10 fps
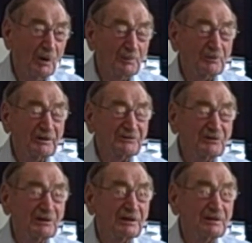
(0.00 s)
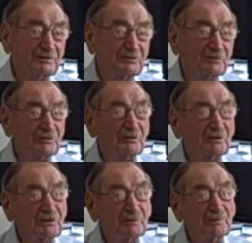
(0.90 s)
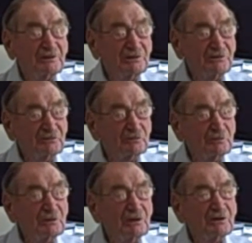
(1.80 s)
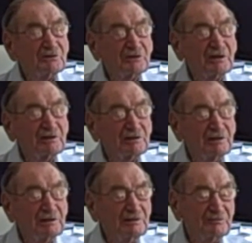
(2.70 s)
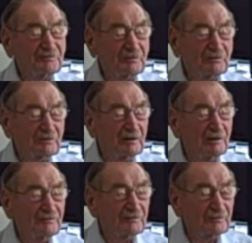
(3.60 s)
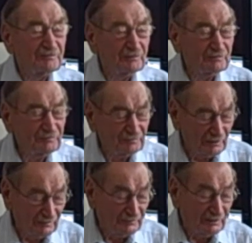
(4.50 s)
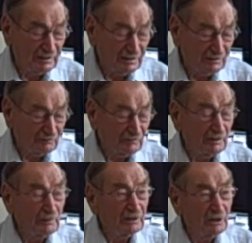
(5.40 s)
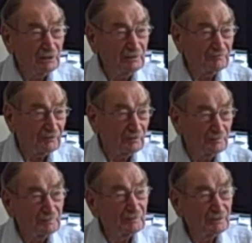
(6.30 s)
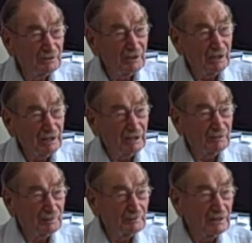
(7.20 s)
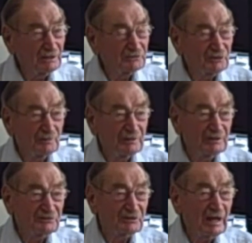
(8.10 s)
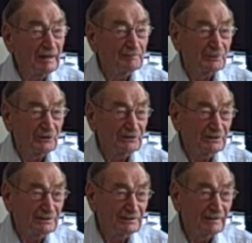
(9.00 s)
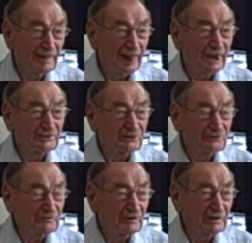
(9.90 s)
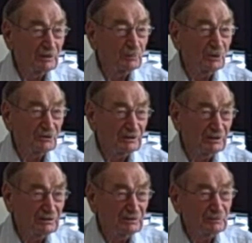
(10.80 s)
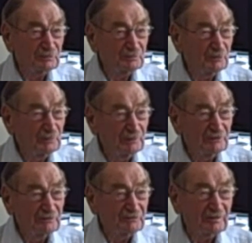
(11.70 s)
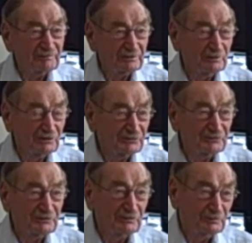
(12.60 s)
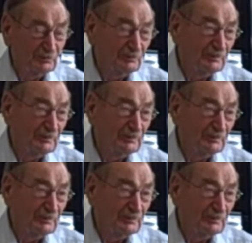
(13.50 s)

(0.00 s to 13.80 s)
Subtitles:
operationally committed to take the photograph of the railway line from the middle of Germany to Hamburg to find out what the movement of traffic was, the